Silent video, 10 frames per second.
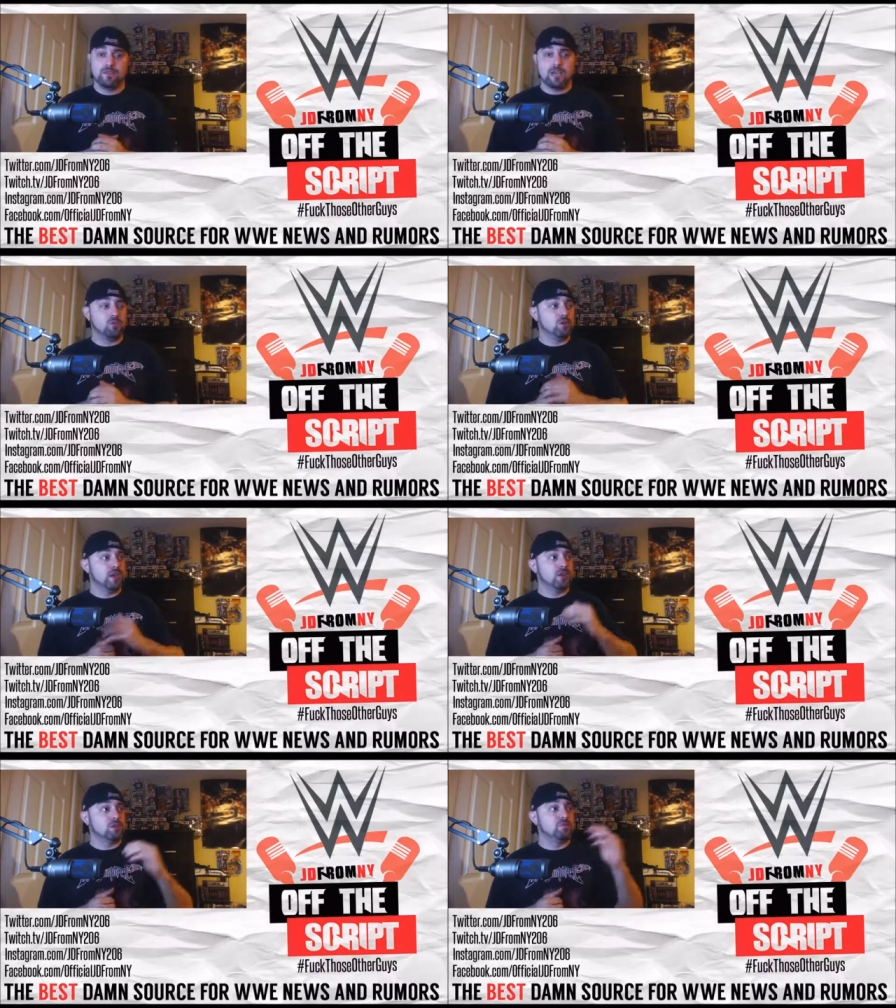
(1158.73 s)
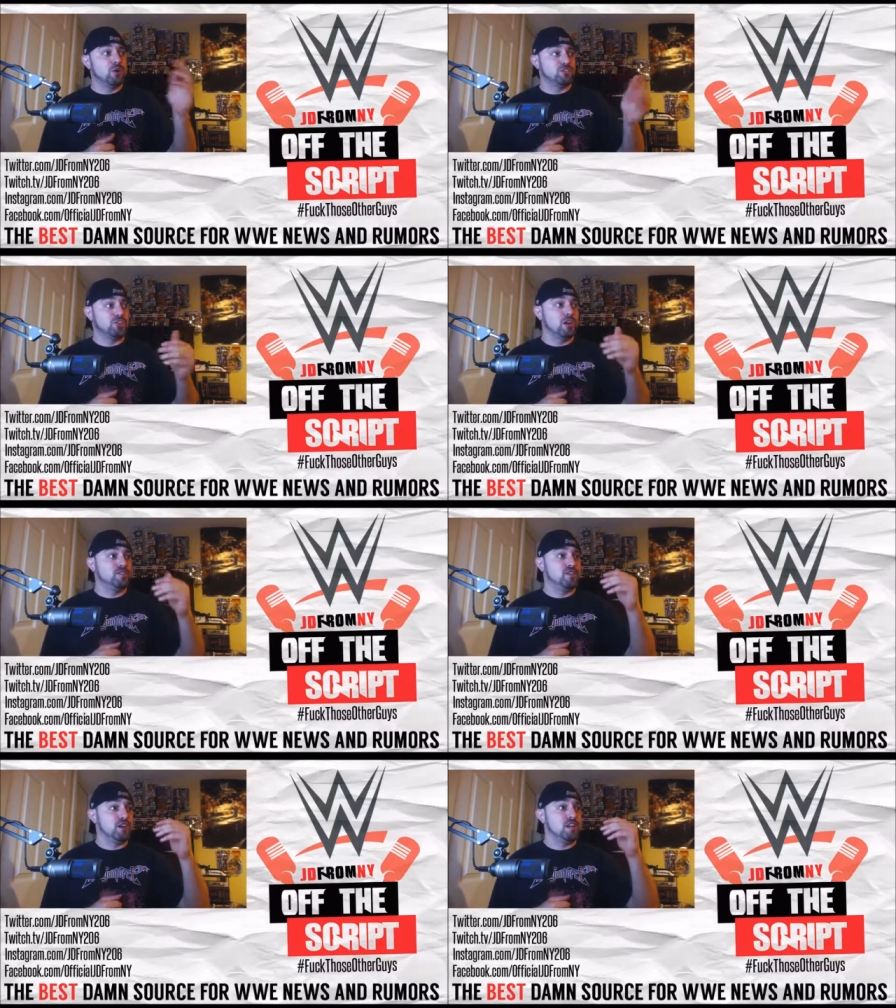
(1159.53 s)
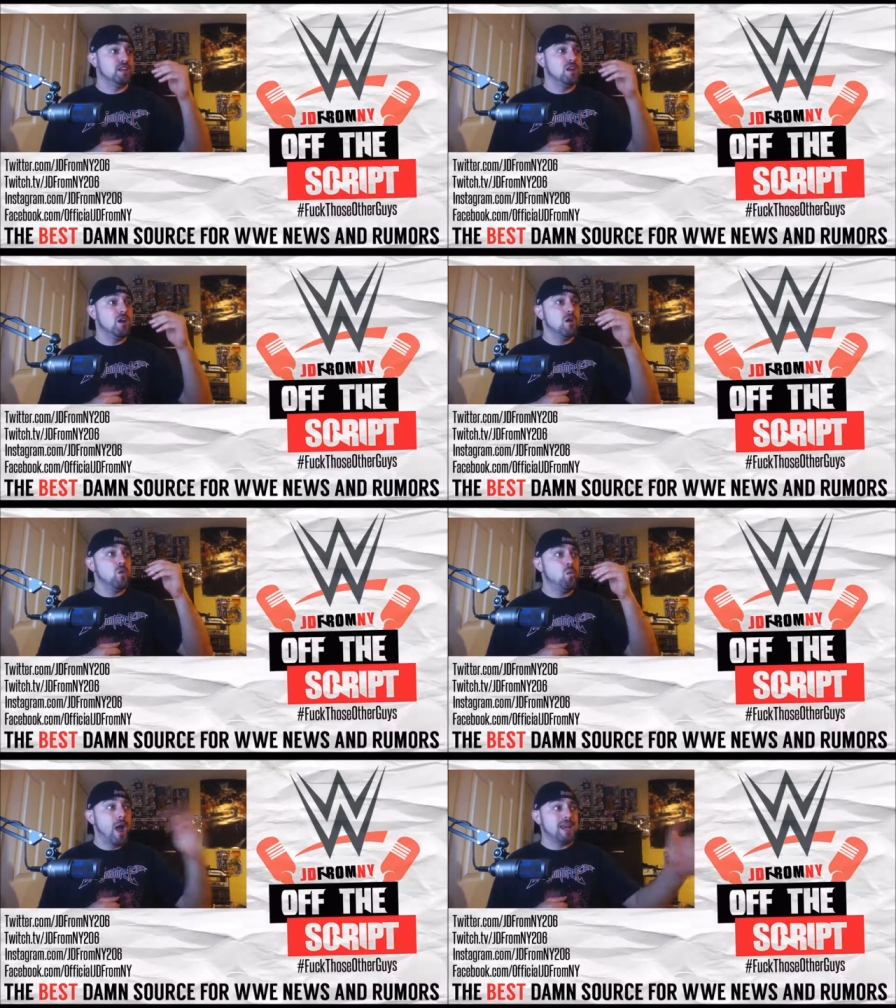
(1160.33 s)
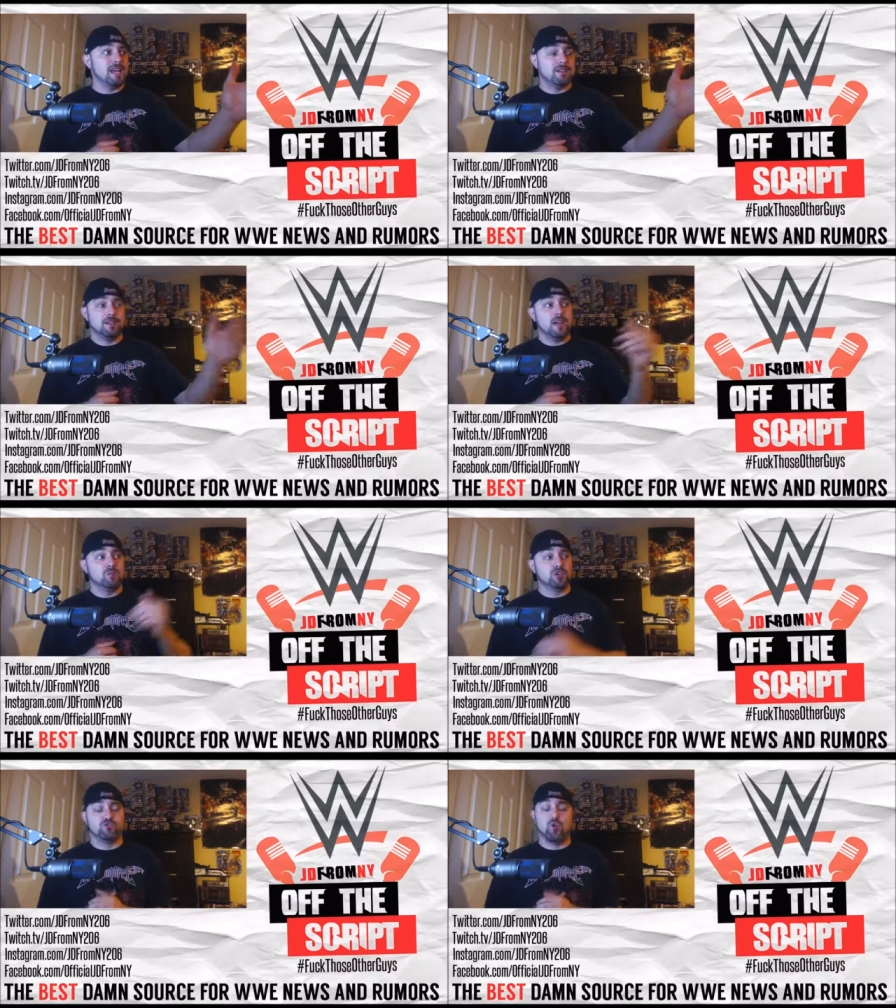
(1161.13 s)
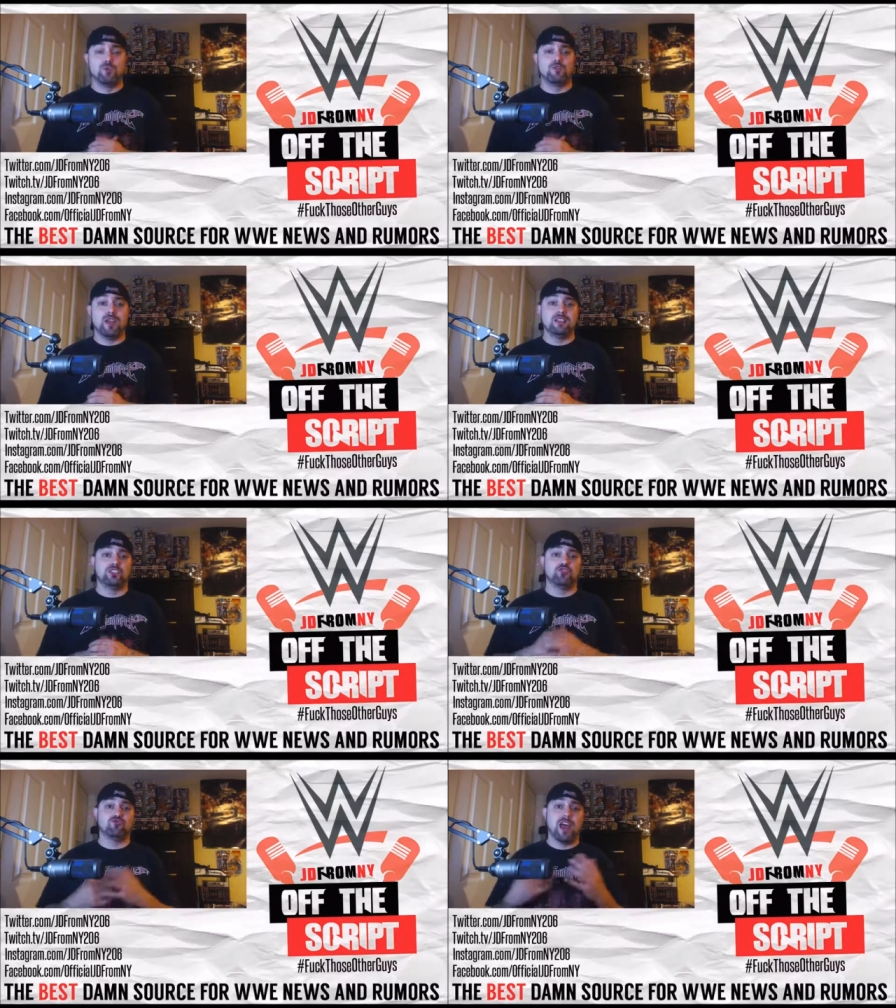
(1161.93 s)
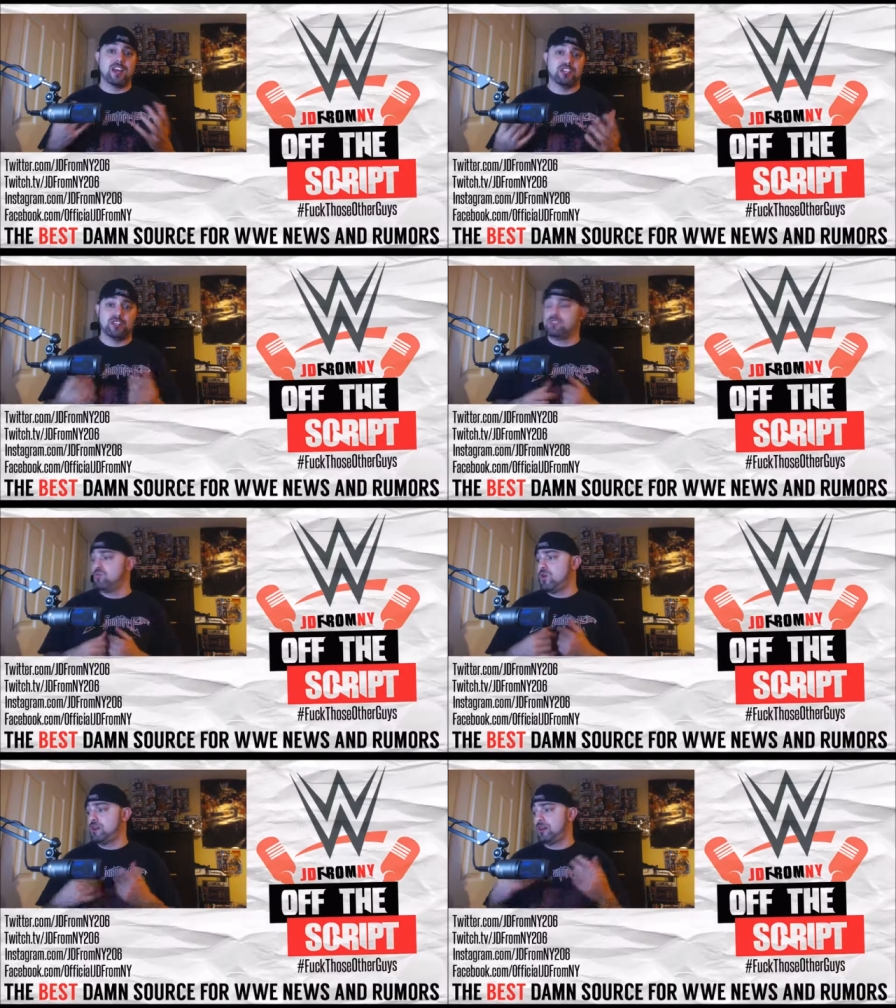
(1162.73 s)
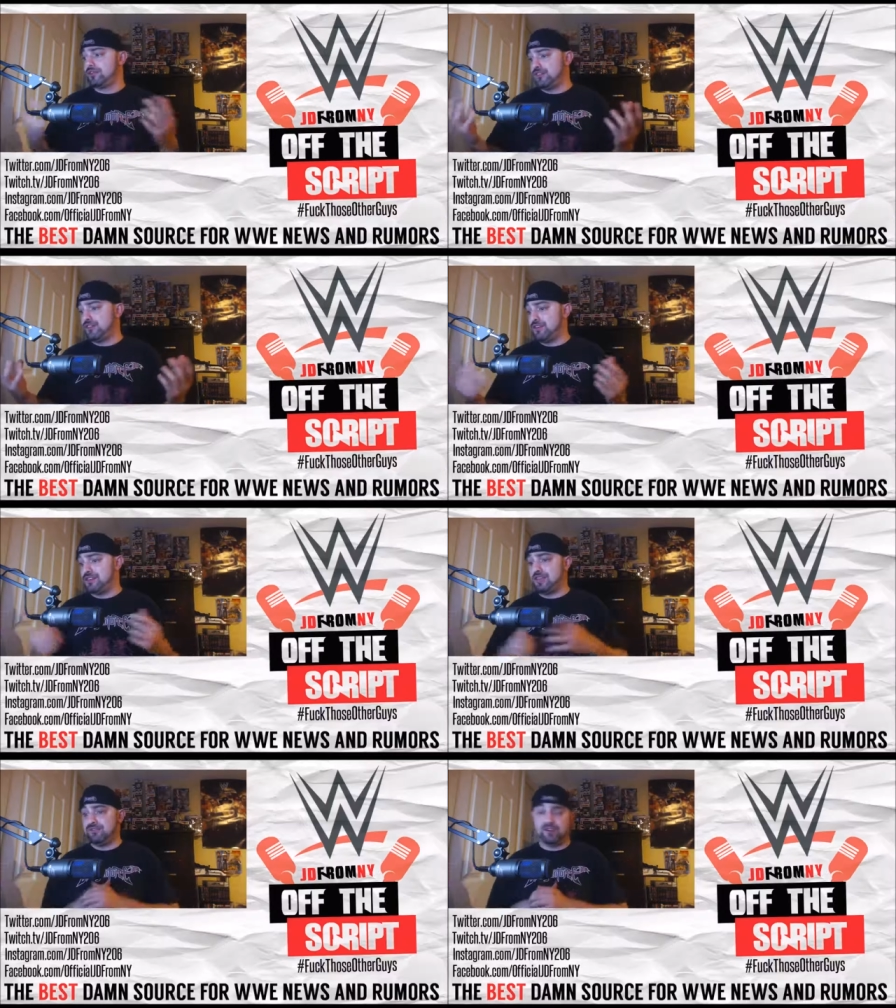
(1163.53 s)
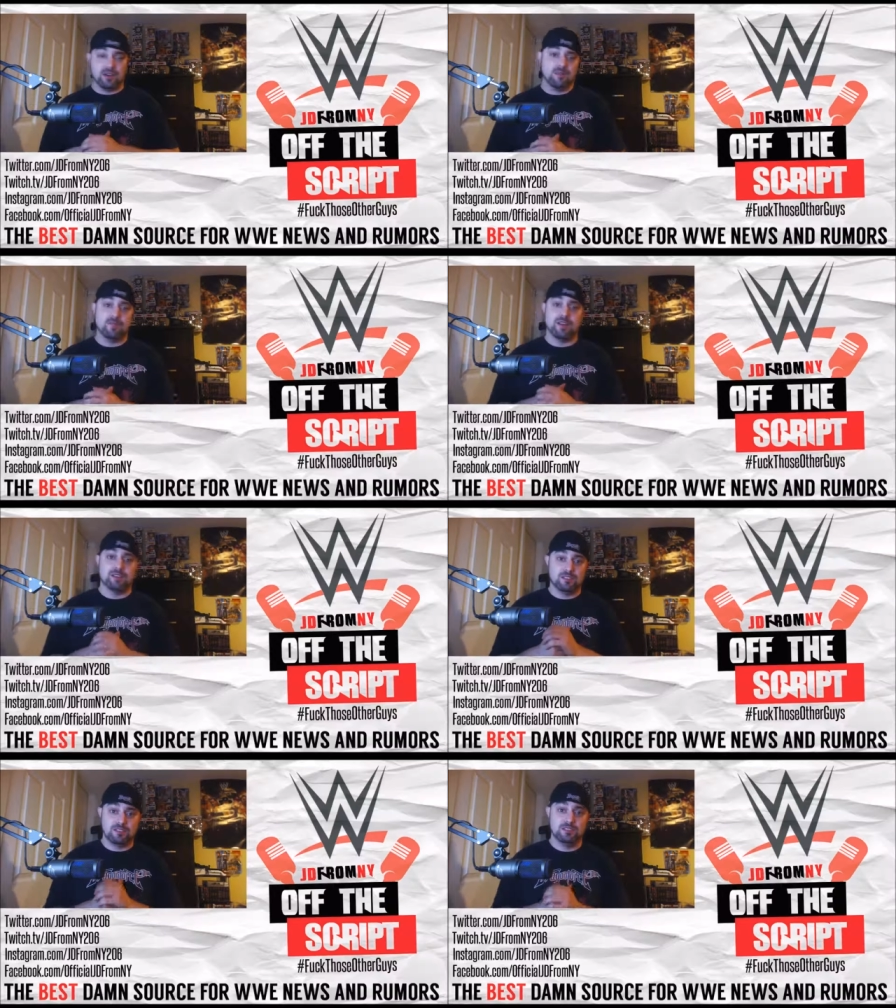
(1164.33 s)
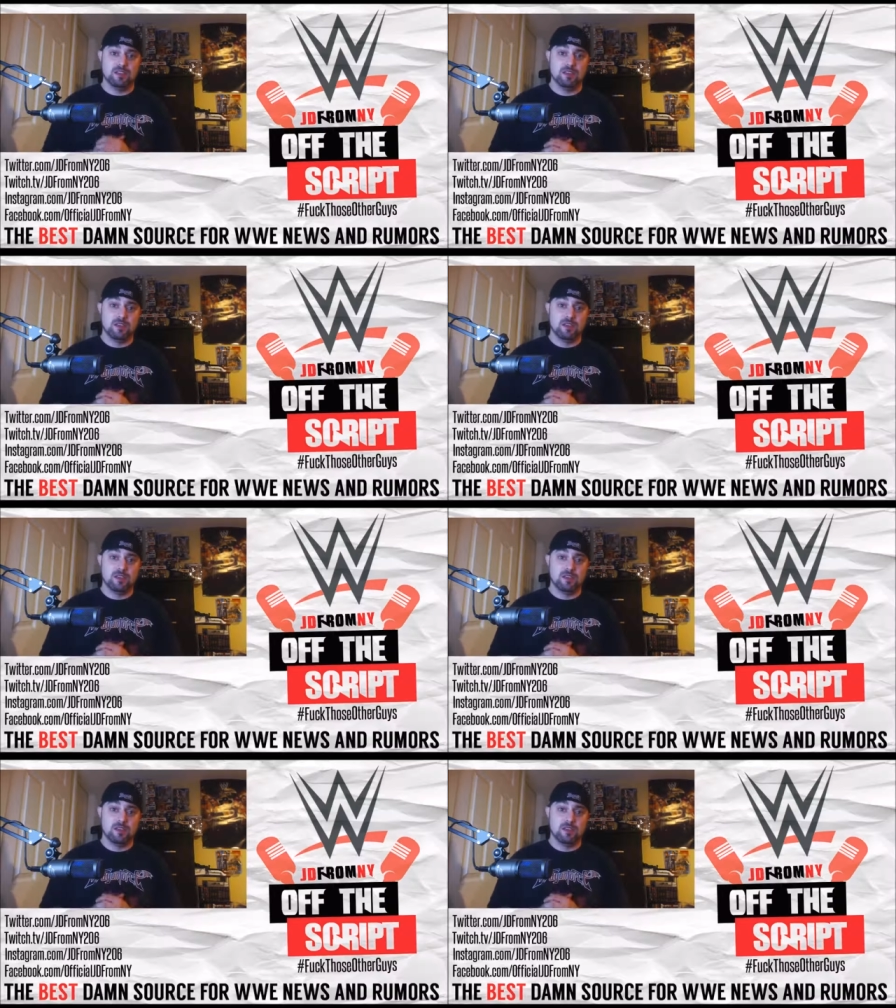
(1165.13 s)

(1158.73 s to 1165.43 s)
and all that other bullshit, a fucking wedding in which Roman Reigns crashed it, went on for 15 fucking minutes.